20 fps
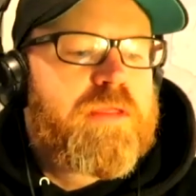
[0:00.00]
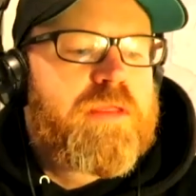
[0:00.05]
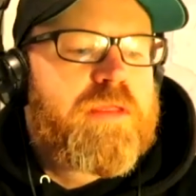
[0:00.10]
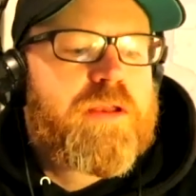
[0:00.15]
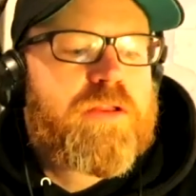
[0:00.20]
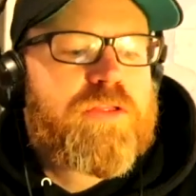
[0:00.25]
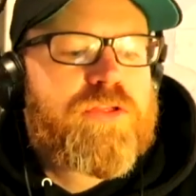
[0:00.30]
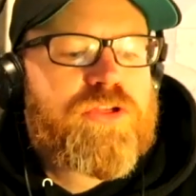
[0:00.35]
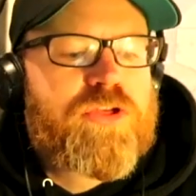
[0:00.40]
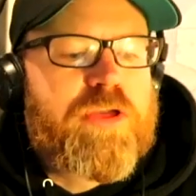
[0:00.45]

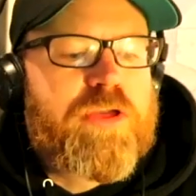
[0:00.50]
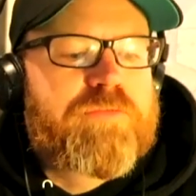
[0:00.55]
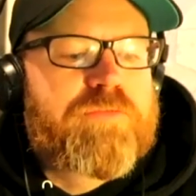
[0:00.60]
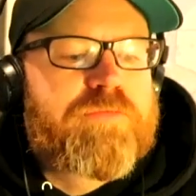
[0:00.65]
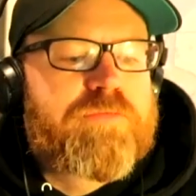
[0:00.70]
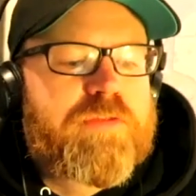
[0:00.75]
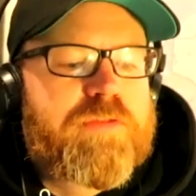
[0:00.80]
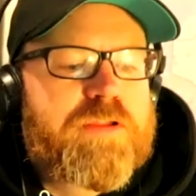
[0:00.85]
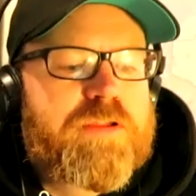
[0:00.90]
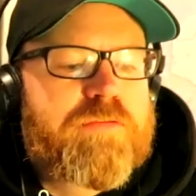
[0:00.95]
It is
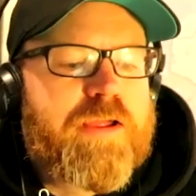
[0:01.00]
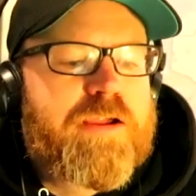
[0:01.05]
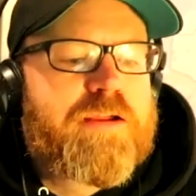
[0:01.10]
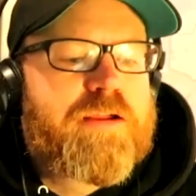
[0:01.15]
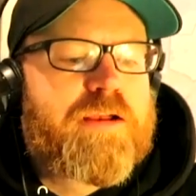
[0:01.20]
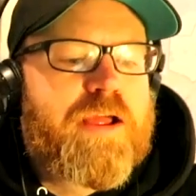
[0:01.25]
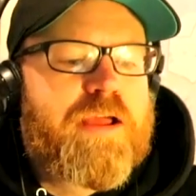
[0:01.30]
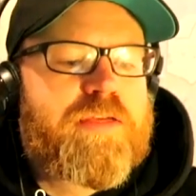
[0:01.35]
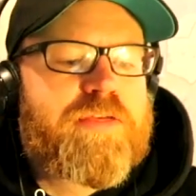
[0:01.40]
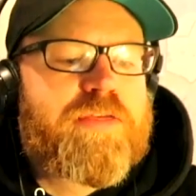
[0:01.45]
generally
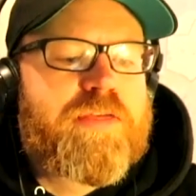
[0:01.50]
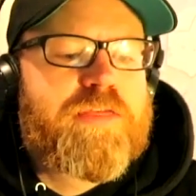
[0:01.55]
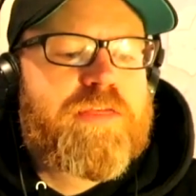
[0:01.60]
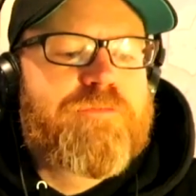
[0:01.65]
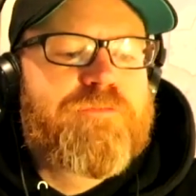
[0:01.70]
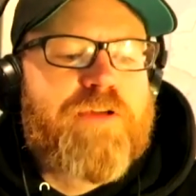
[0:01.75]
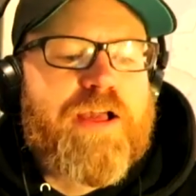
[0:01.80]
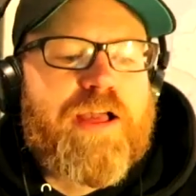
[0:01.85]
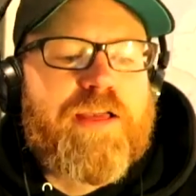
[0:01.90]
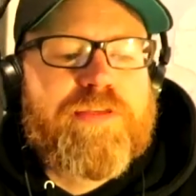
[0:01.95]
recognised as the
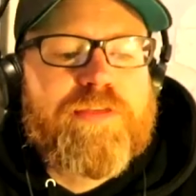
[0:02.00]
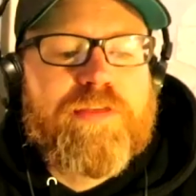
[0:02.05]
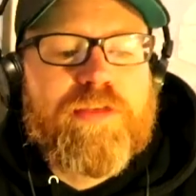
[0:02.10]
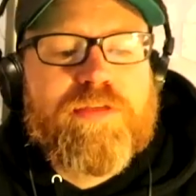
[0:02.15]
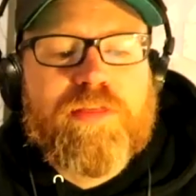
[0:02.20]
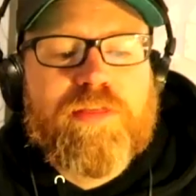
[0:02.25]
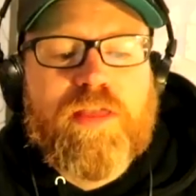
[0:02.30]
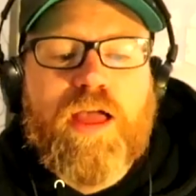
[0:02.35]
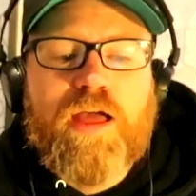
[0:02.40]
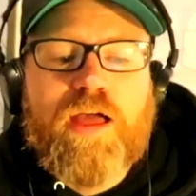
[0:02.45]

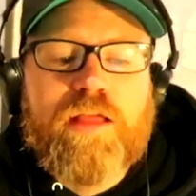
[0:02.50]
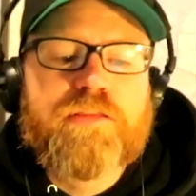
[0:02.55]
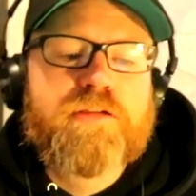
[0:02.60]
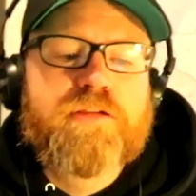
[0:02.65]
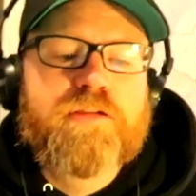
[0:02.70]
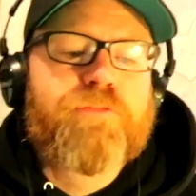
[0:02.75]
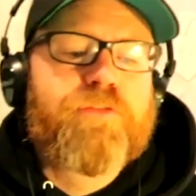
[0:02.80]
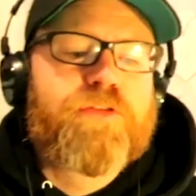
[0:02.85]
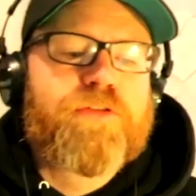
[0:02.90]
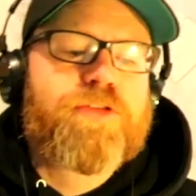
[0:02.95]
fastest and
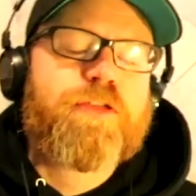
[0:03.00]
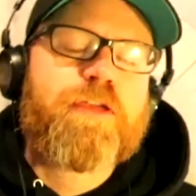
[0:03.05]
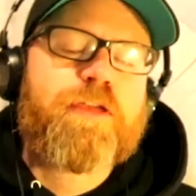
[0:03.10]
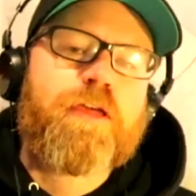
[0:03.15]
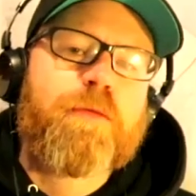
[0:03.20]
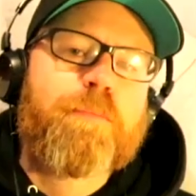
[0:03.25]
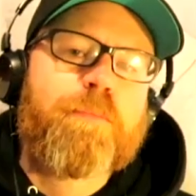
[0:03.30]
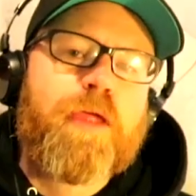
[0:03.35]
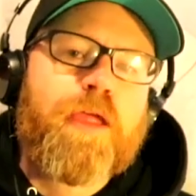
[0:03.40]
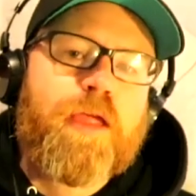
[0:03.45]
toughest
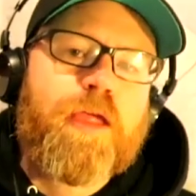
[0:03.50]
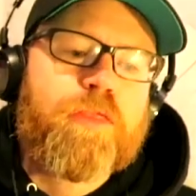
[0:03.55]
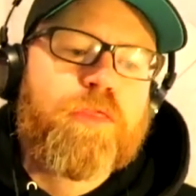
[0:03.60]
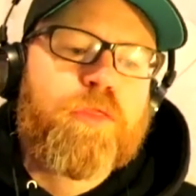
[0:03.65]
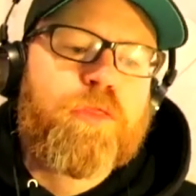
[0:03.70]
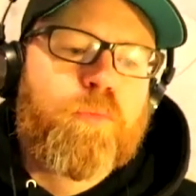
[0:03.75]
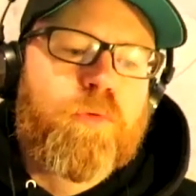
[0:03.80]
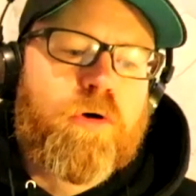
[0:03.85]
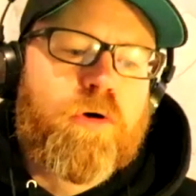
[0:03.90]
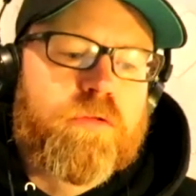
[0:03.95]
game in
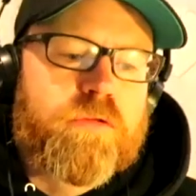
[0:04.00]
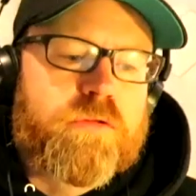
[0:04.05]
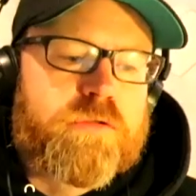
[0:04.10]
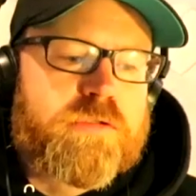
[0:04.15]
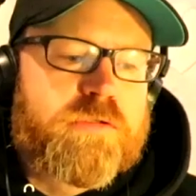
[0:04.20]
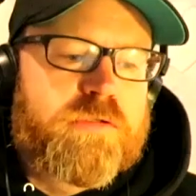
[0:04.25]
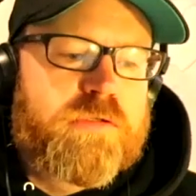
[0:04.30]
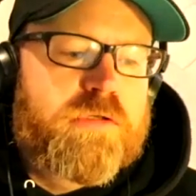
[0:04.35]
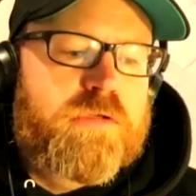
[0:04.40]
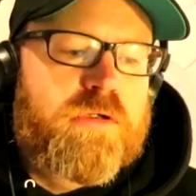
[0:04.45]
the world.